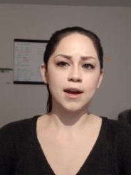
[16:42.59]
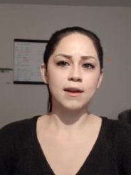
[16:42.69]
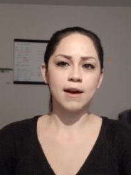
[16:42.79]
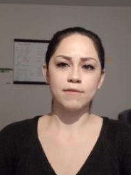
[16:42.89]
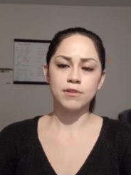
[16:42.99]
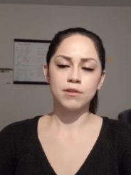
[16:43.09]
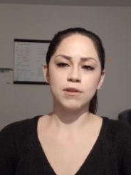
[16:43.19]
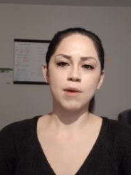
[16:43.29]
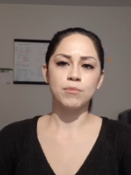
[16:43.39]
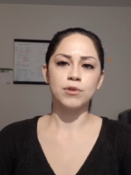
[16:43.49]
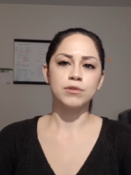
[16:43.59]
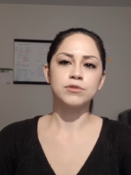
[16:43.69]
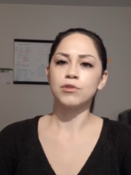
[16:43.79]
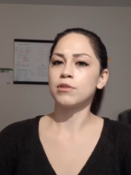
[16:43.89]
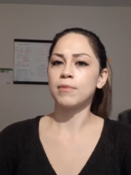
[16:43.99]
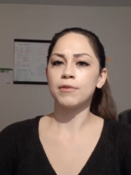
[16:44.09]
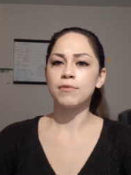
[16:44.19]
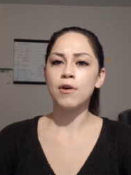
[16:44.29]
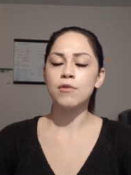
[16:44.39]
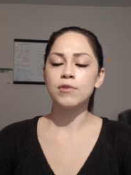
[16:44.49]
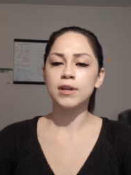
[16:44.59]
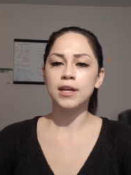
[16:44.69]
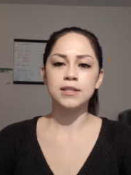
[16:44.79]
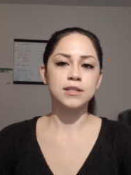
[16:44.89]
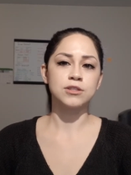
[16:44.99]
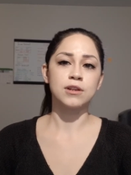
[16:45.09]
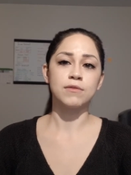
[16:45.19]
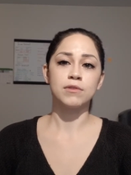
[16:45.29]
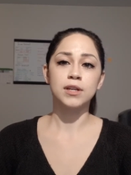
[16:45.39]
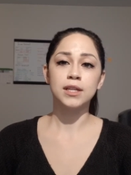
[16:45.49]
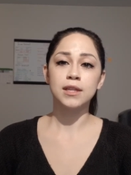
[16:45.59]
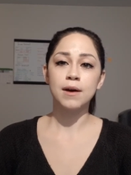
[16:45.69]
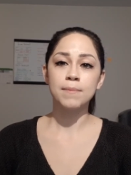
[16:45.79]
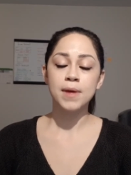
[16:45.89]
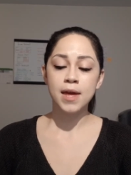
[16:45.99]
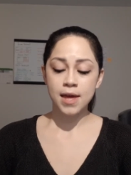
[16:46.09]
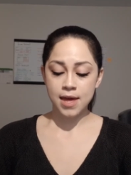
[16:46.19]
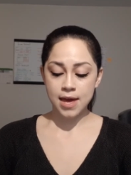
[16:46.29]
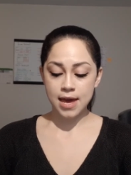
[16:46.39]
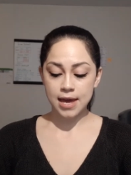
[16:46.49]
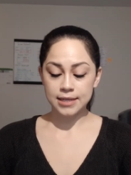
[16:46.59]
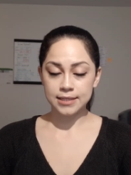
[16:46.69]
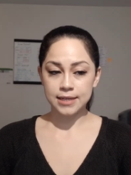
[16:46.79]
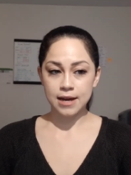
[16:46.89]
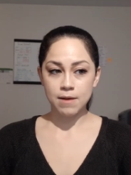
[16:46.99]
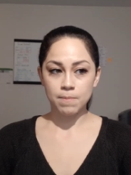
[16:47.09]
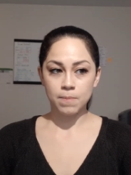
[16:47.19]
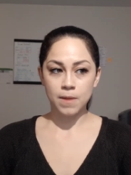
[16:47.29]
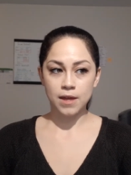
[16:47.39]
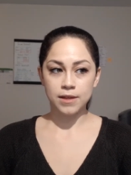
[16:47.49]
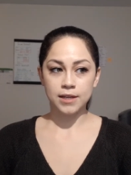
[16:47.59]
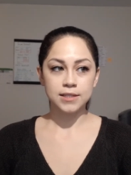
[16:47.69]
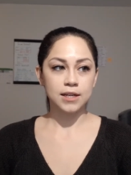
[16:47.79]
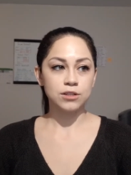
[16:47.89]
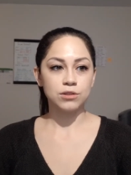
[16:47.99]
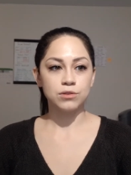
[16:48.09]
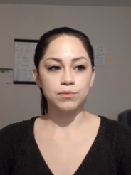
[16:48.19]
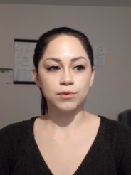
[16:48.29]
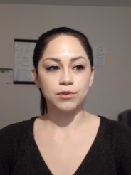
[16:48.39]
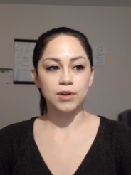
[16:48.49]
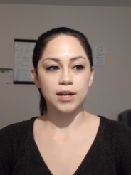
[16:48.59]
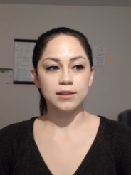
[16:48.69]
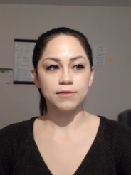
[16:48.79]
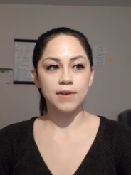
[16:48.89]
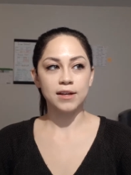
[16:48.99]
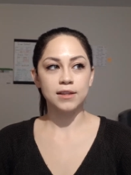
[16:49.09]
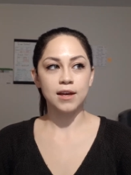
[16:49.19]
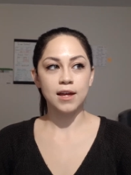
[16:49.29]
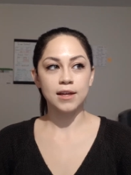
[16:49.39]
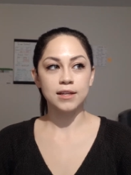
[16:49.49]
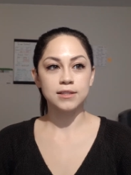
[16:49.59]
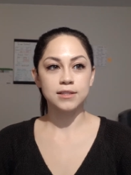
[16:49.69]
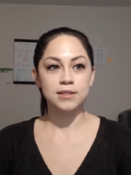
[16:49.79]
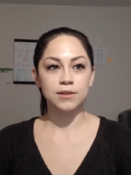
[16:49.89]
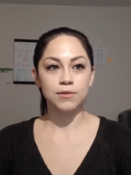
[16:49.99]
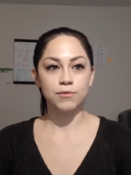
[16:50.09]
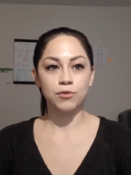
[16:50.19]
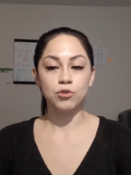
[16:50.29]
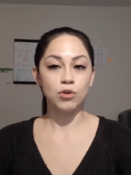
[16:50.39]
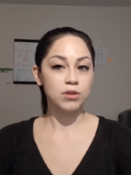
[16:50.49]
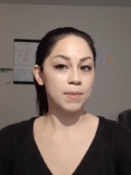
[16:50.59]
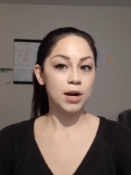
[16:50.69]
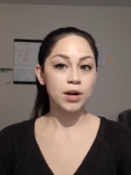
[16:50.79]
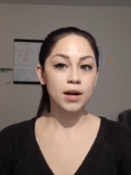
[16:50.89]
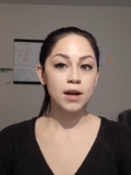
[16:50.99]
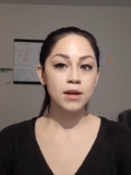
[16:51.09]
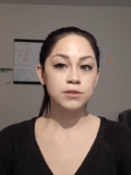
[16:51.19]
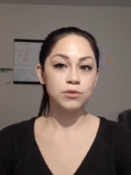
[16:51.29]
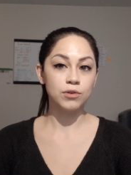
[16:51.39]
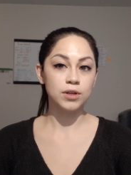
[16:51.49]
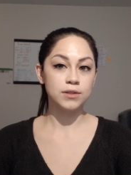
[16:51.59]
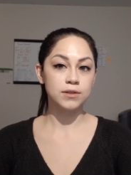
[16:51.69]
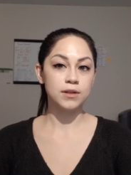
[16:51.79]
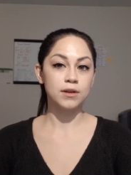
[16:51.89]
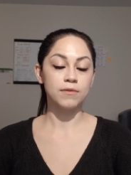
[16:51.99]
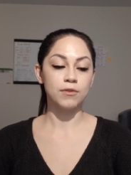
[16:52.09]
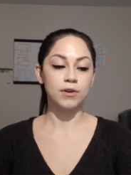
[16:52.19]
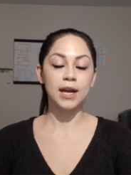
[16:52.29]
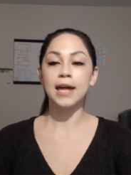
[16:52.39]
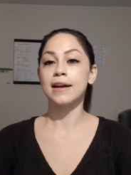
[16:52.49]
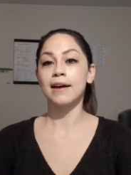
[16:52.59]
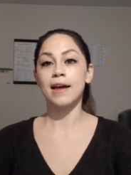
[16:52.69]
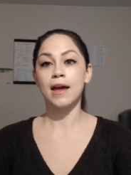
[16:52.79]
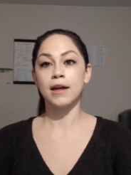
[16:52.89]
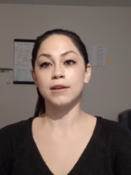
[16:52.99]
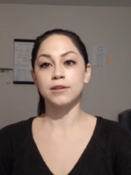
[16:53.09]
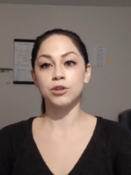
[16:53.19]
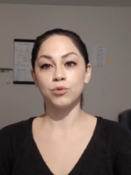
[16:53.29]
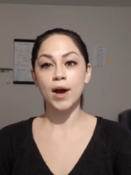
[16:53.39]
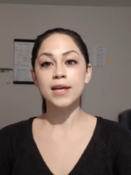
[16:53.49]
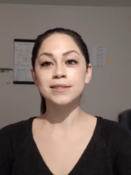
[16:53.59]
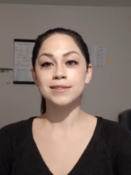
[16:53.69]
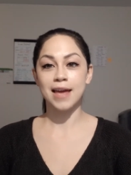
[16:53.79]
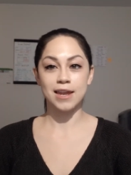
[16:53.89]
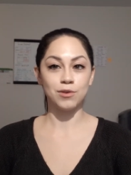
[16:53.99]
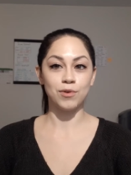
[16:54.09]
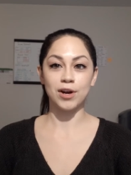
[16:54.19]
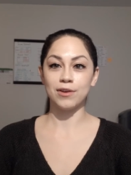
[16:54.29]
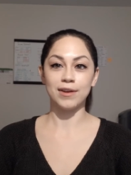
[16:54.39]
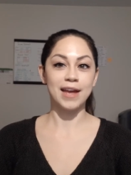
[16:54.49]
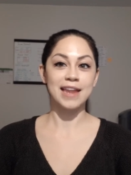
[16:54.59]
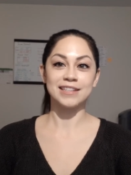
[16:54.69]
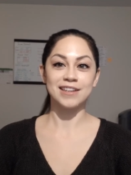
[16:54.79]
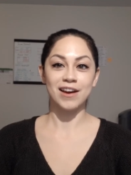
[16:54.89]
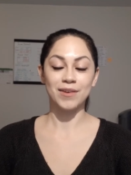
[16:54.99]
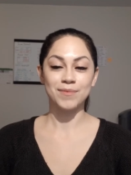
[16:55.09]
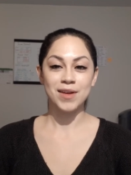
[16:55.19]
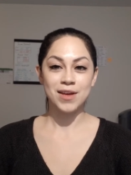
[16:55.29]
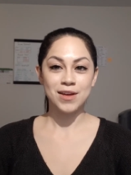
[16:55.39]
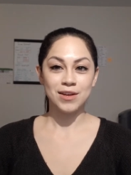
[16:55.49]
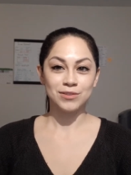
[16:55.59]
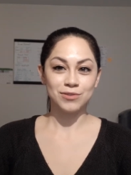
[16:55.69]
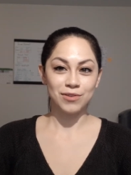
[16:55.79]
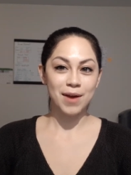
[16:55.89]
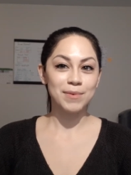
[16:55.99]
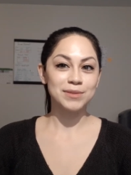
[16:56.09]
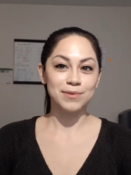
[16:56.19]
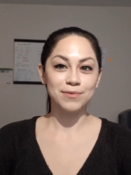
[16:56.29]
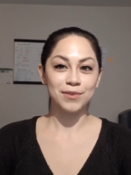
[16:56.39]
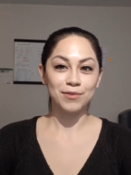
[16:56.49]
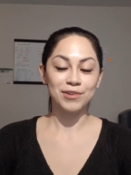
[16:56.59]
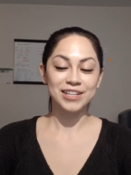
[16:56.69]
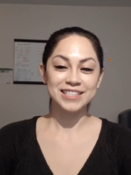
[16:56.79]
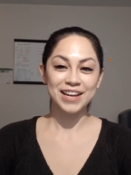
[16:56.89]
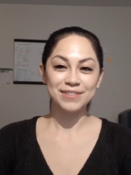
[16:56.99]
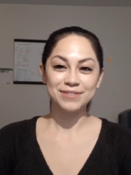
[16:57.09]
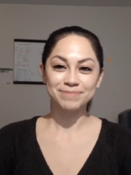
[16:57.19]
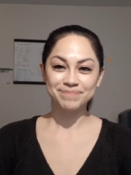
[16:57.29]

I have their number stored on my phone in case I should ever need them. And um, I think it's actually super great, the fact that it's for North America, so it's for Canada and U S, anywhere, like anytime. So that makes me feel really safe.